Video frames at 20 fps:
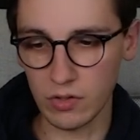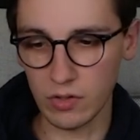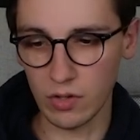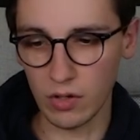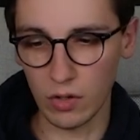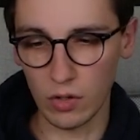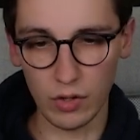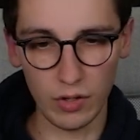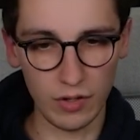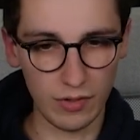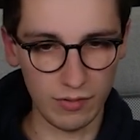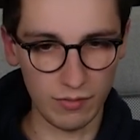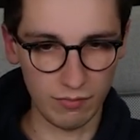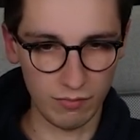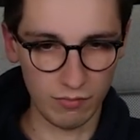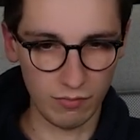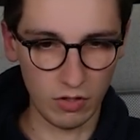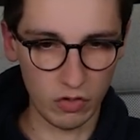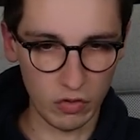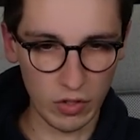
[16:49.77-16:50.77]
Or
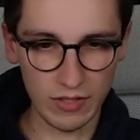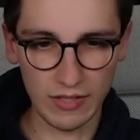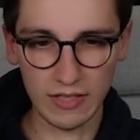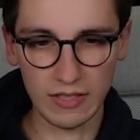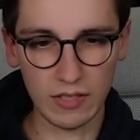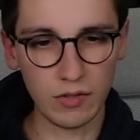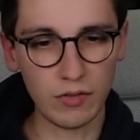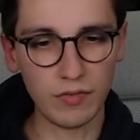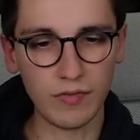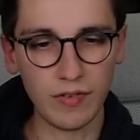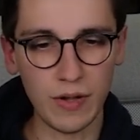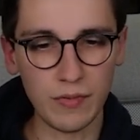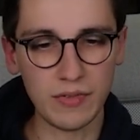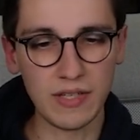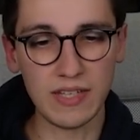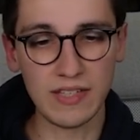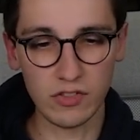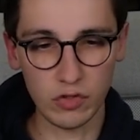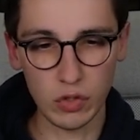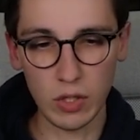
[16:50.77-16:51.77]
the threat actor found
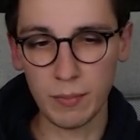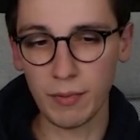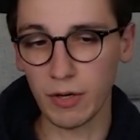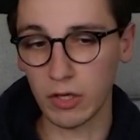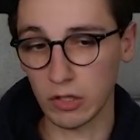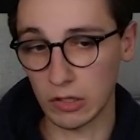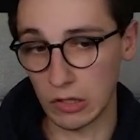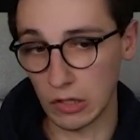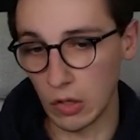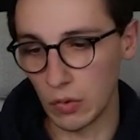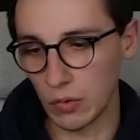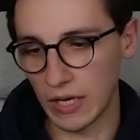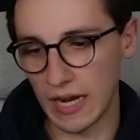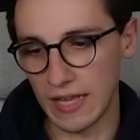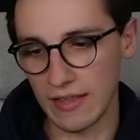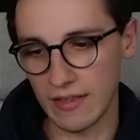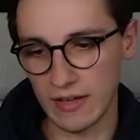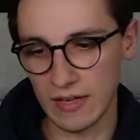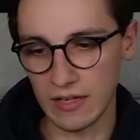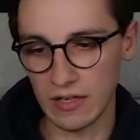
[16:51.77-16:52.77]
the S3 bucket
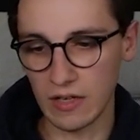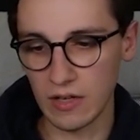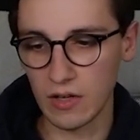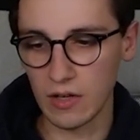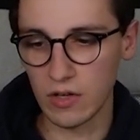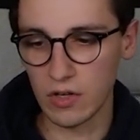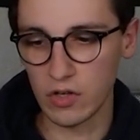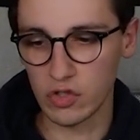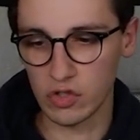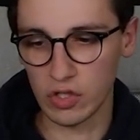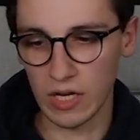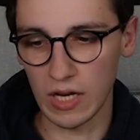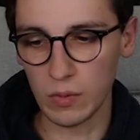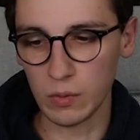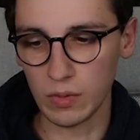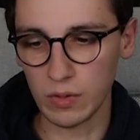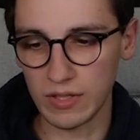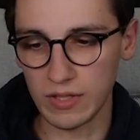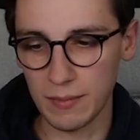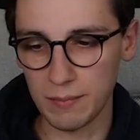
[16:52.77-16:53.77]
located in. So that
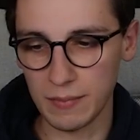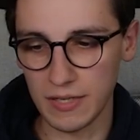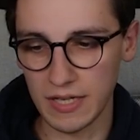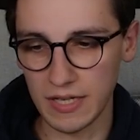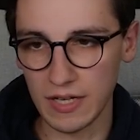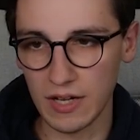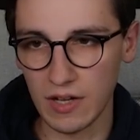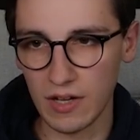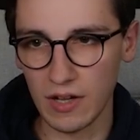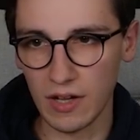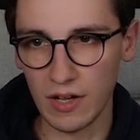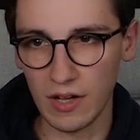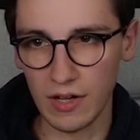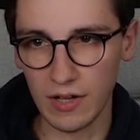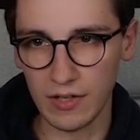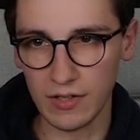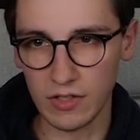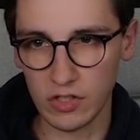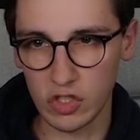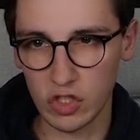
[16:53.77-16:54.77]
would then be the